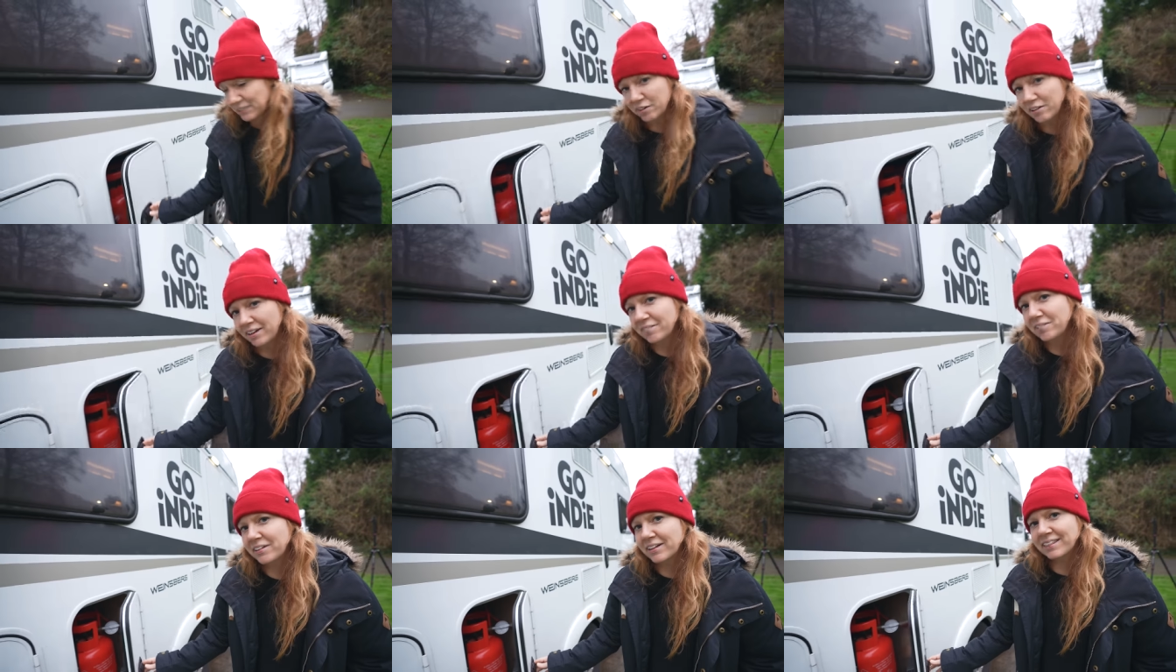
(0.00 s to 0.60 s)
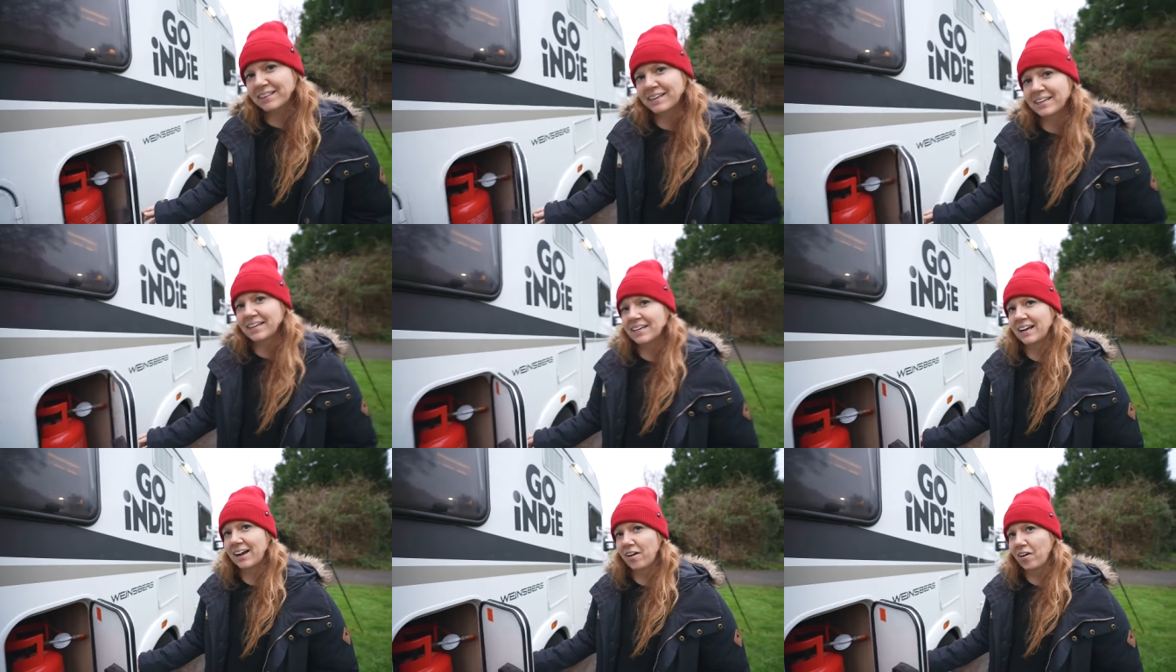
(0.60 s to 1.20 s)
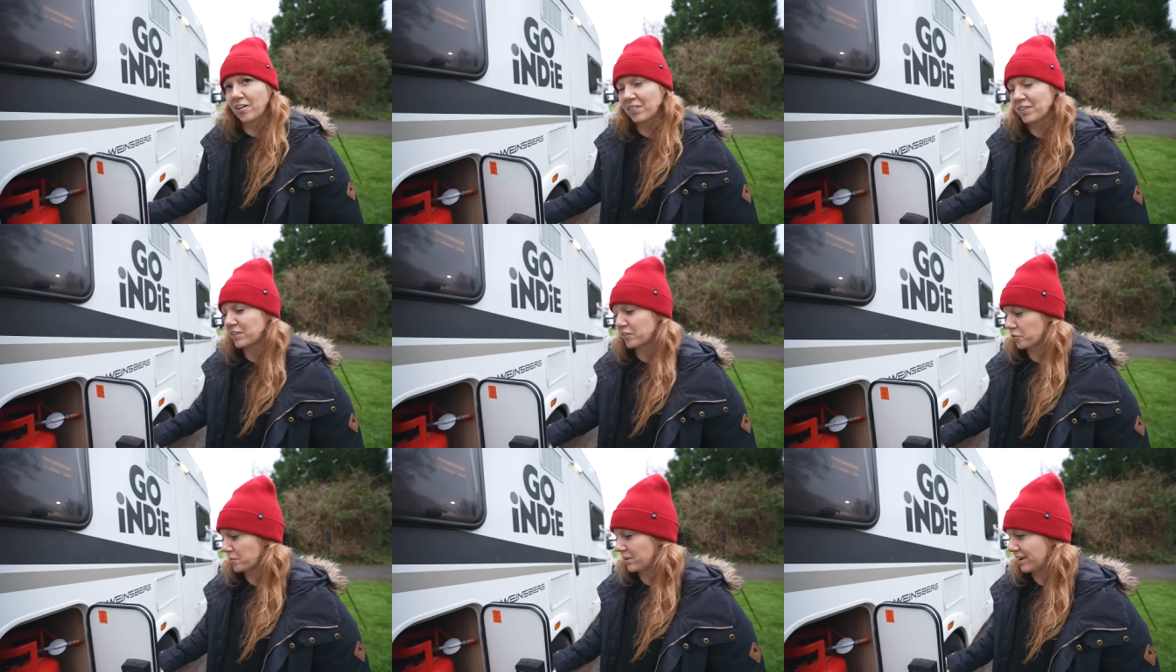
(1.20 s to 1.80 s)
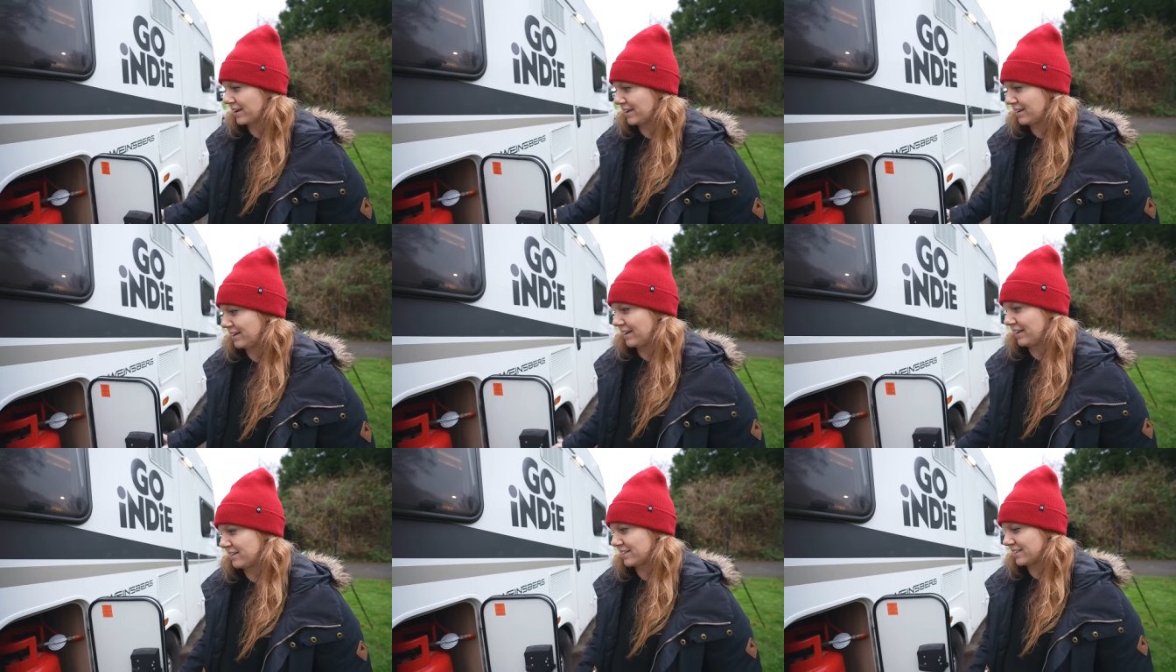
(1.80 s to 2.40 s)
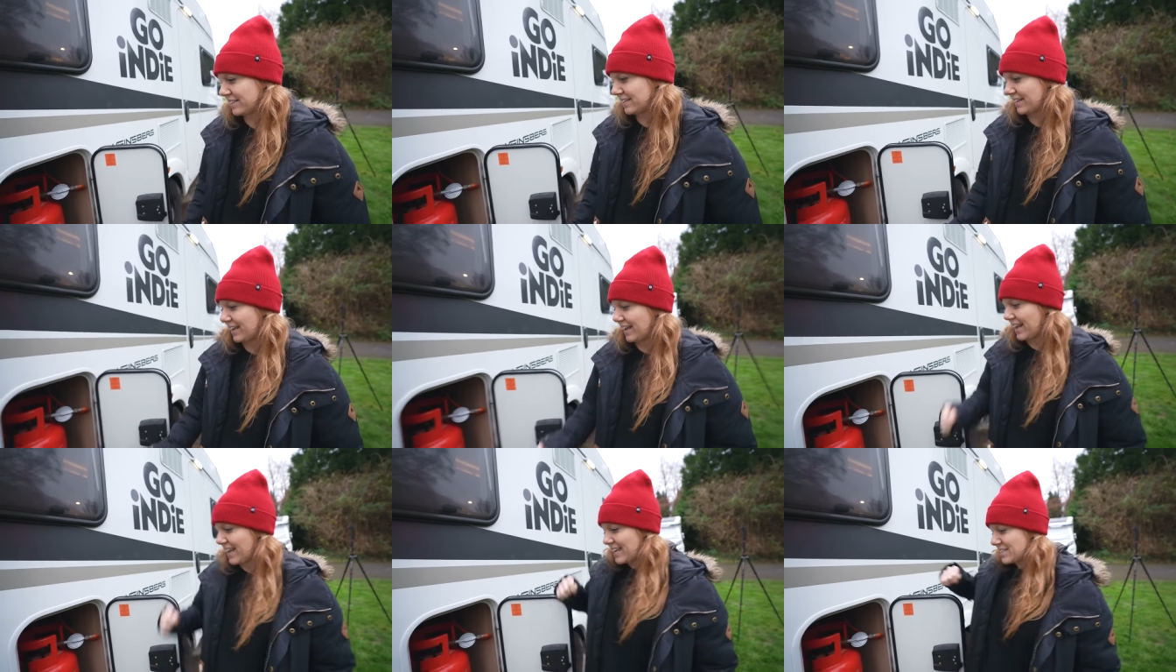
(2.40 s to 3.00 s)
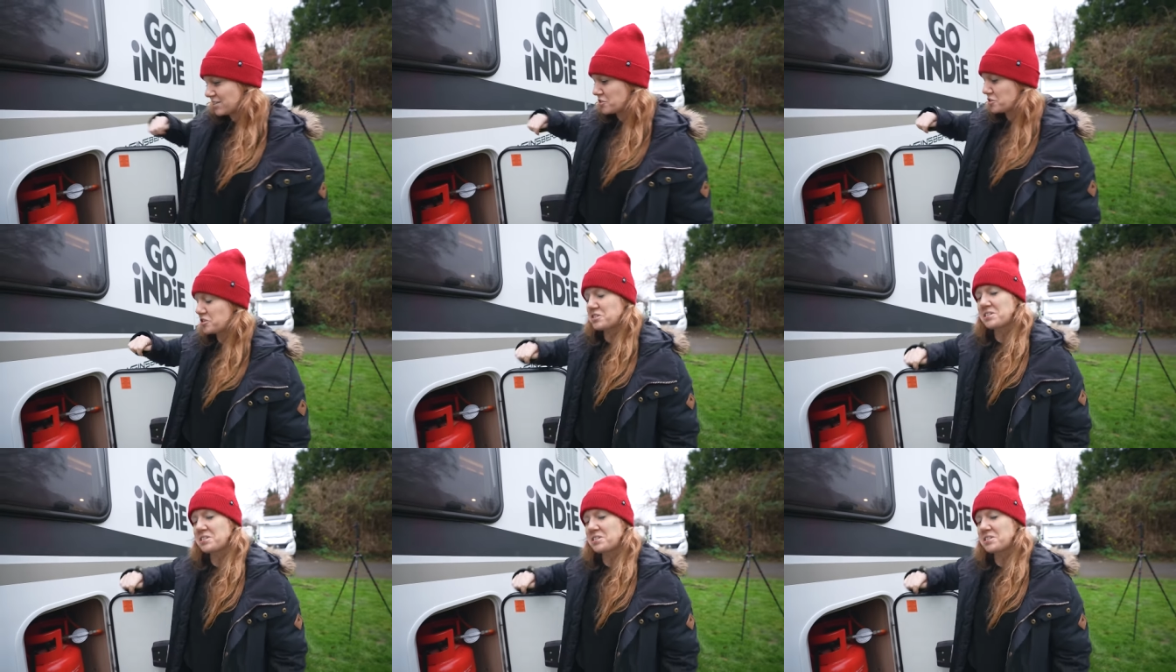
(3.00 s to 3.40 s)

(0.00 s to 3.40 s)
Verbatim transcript: Y'all, everything on this rig and in England is